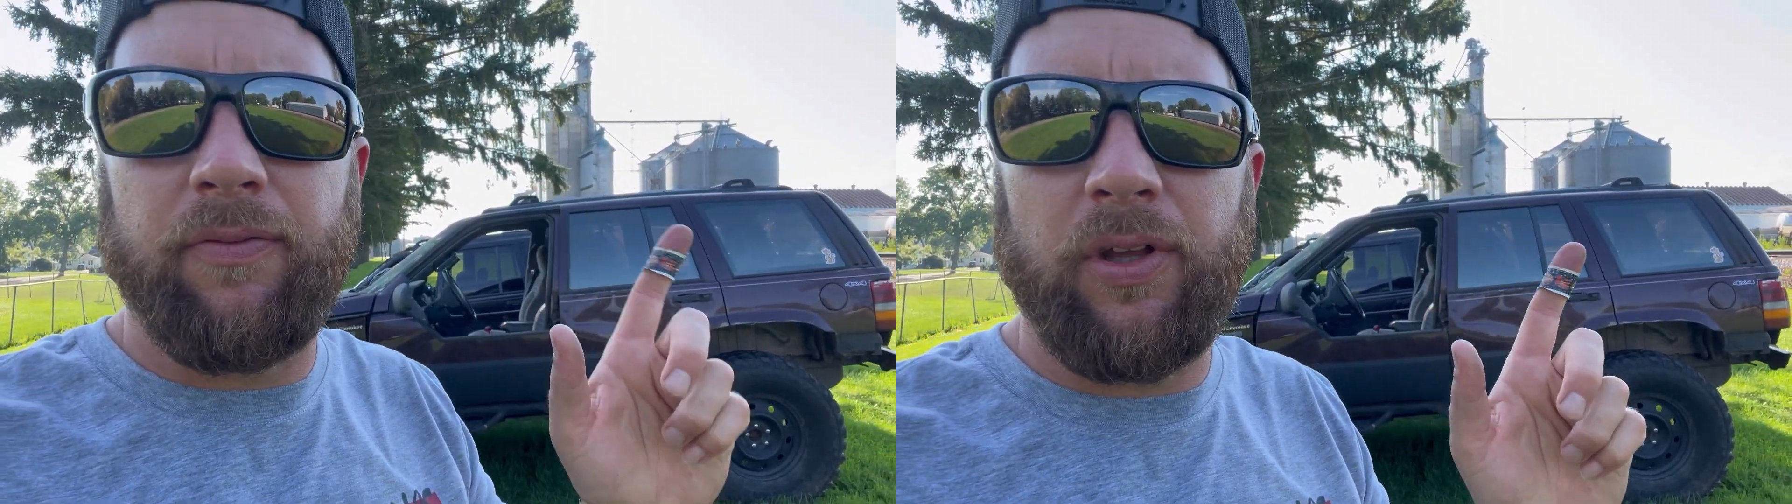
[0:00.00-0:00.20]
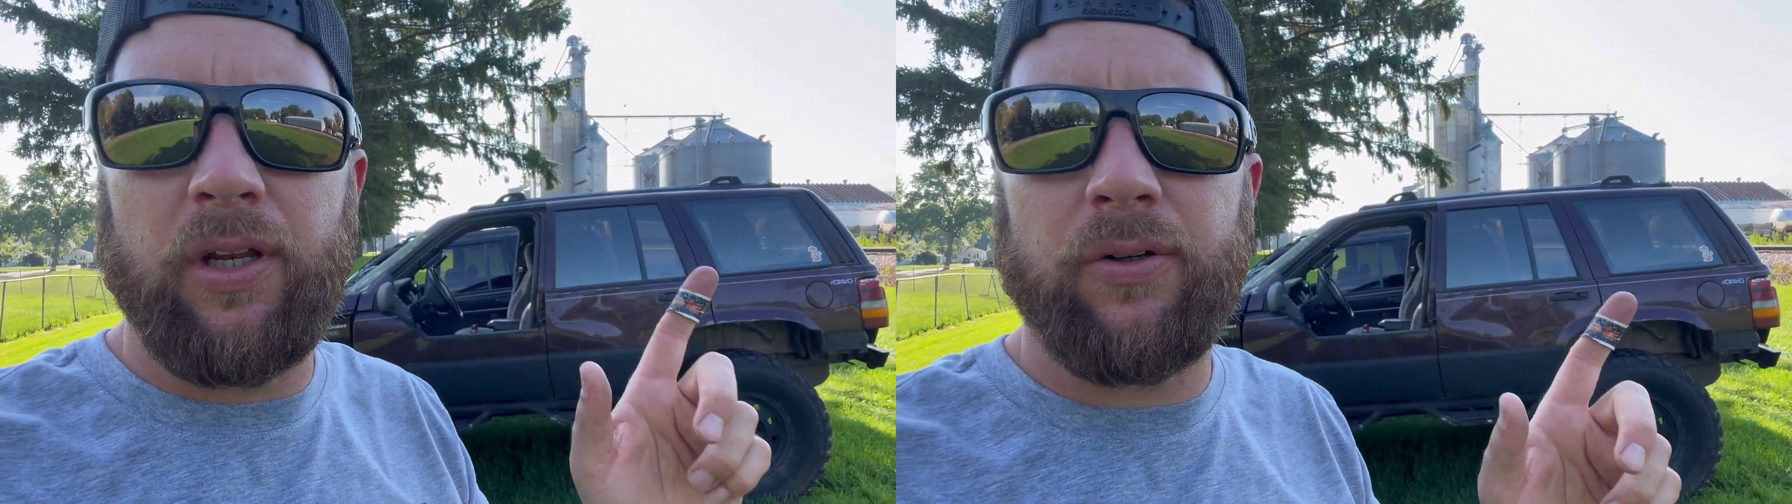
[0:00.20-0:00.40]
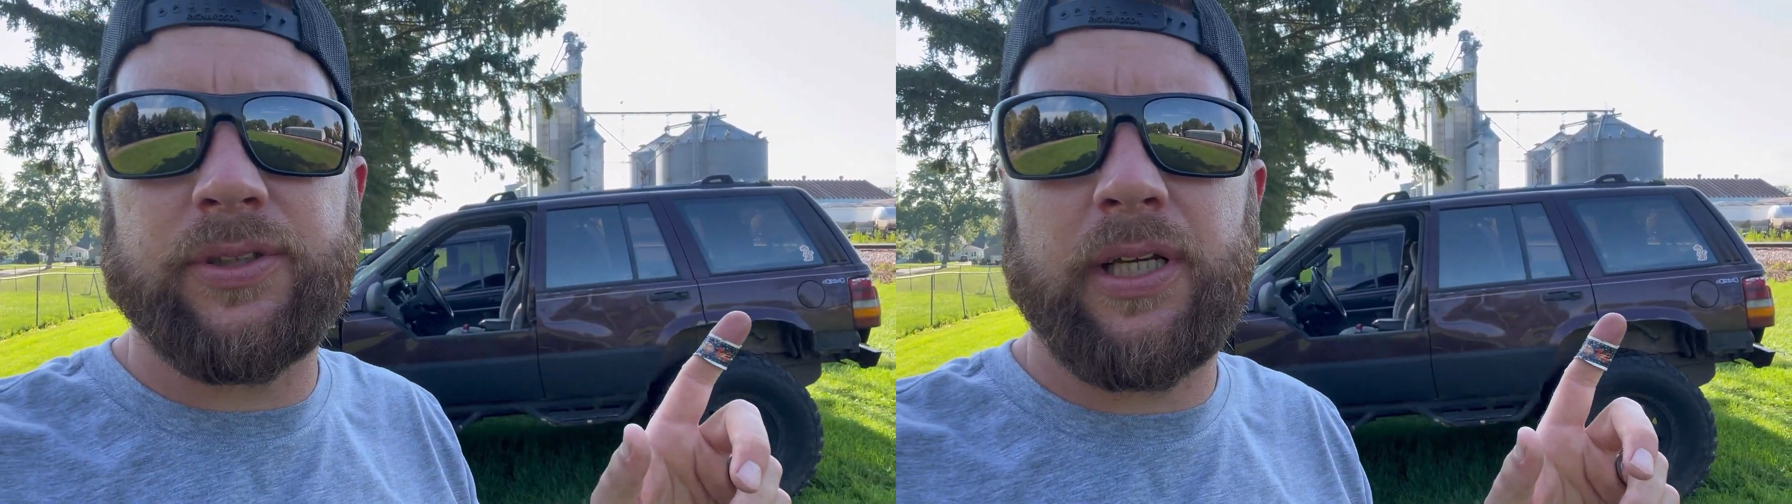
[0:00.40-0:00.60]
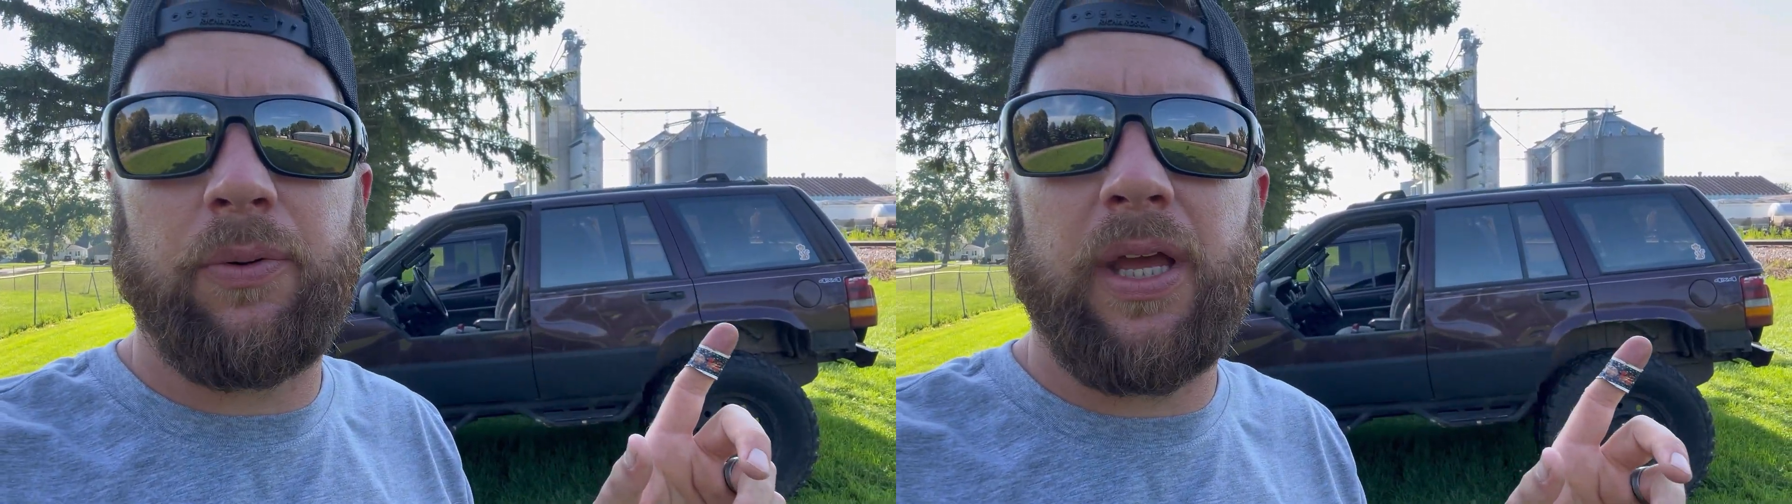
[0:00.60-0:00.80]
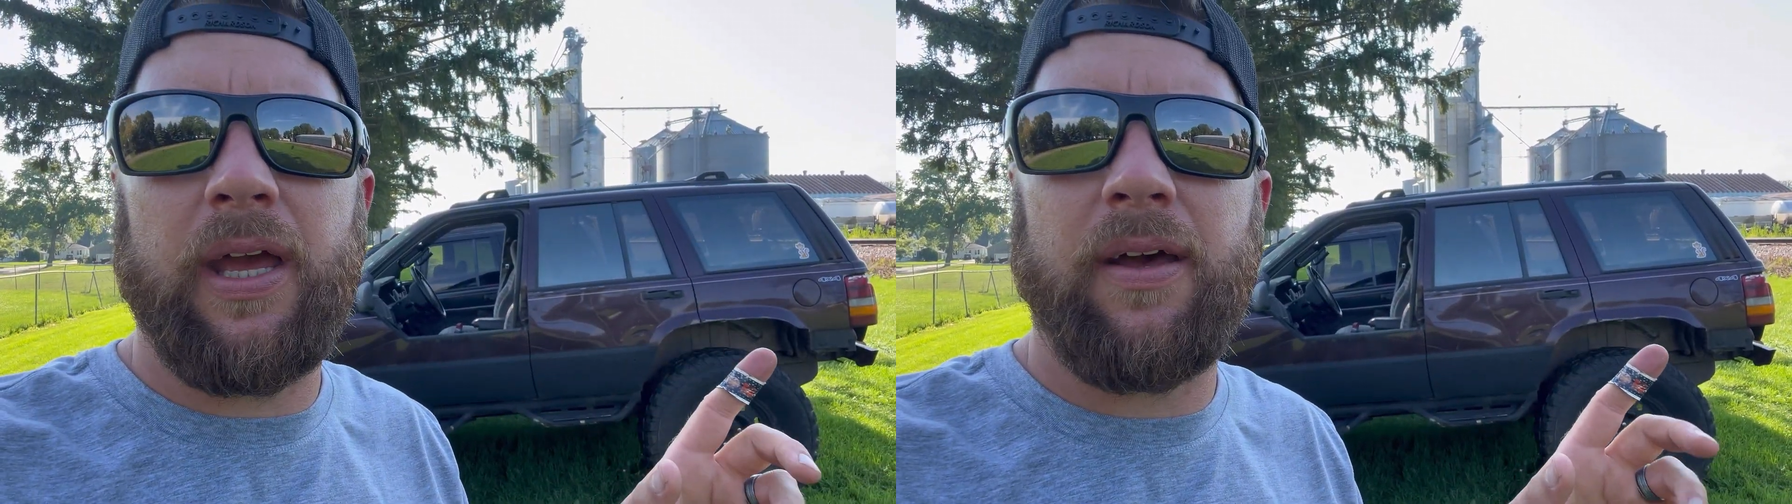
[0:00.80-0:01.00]
videos that
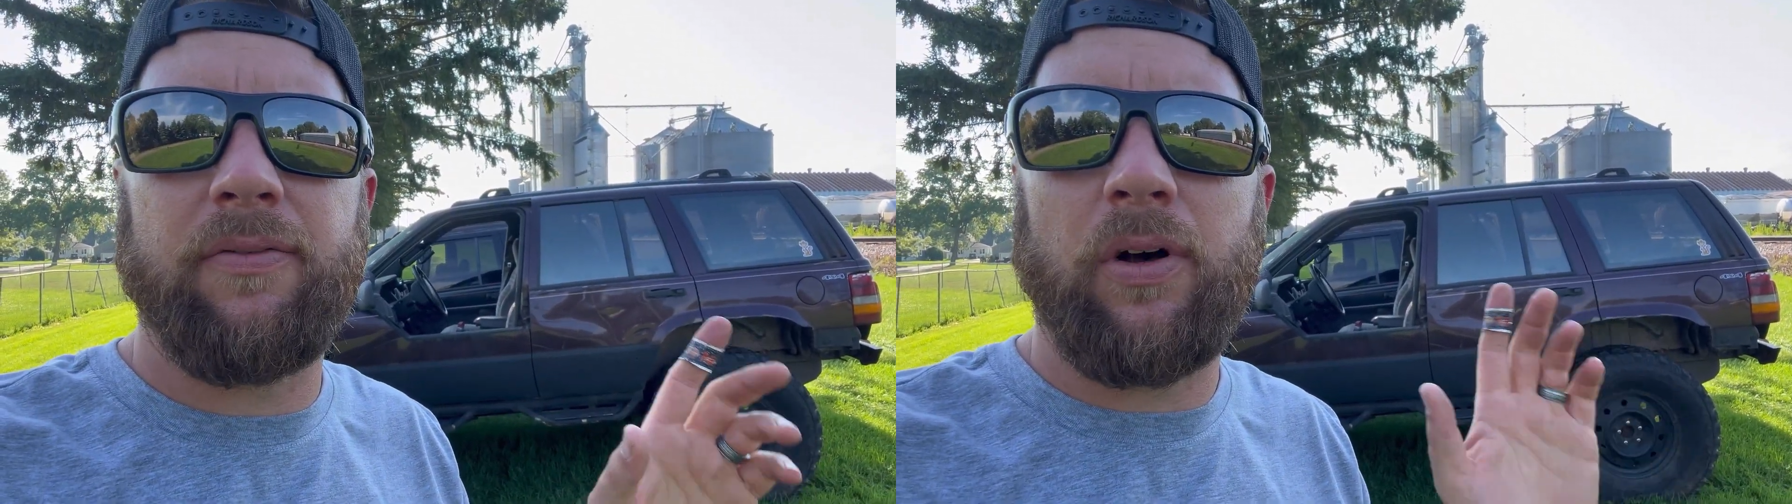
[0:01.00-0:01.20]
we have